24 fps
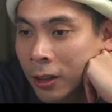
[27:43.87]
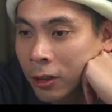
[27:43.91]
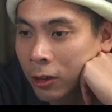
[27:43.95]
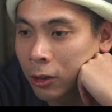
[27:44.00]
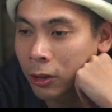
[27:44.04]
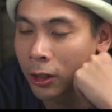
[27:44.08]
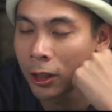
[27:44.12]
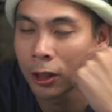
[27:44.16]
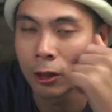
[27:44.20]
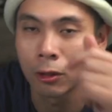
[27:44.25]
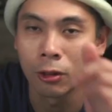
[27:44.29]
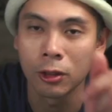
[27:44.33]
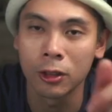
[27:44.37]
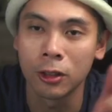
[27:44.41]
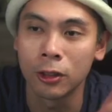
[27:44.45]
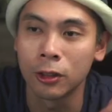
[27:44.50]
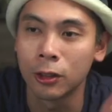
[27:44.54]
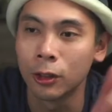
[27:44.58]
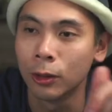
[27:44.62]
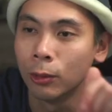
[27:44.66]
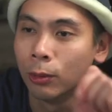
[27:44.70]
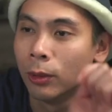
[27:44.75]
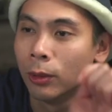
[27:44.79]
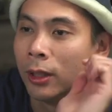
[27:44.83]
So you can switch
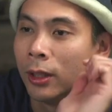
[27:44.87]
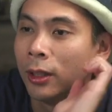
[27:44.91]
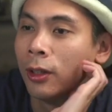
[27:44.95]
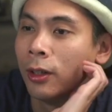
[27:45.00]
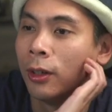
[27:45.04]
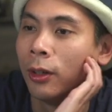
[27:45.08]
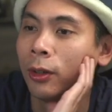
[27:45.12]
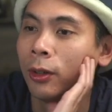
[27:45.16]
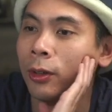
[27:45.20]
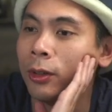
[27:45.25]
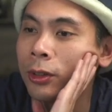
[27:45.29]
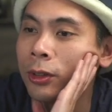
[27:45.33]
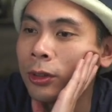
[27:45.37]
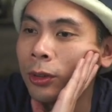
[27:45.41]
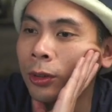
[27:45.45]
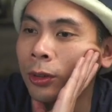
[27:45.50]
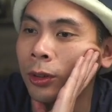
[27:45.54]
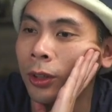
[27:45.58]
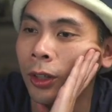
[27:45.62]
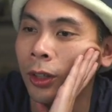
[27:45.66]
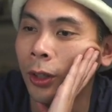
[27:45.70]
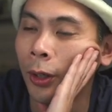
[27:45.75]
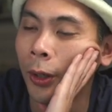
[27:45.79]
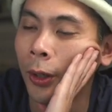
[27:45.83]
it to Windows
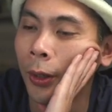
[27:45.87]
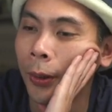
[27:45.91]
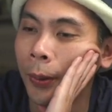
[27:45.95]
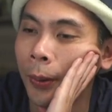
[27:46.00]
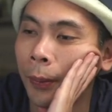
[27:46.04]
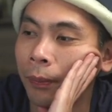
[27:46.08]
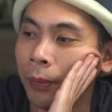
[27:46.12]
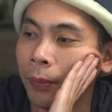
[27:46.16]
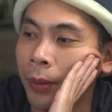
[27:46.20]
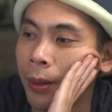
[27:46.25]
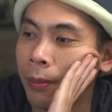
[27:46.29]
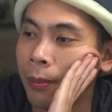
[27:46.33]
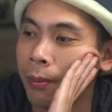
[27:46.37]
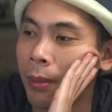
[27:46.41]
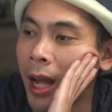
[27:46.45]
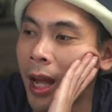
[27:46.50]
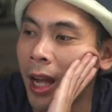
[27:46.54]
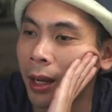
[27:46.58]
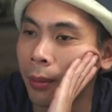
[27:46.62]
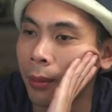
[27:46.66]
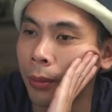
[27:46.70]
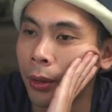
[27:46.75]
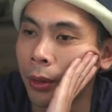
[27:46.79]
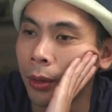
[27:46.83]
or
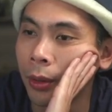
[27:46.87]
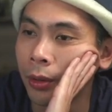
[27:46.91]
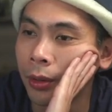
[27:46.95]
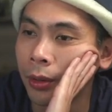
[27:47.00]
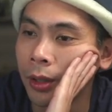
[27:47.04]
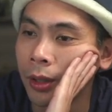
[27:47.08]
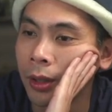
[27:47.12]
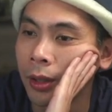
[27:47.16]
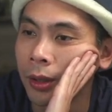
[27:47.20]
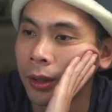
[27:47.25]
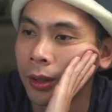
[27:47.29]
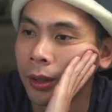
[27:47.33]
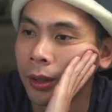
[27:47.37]
Mac mode.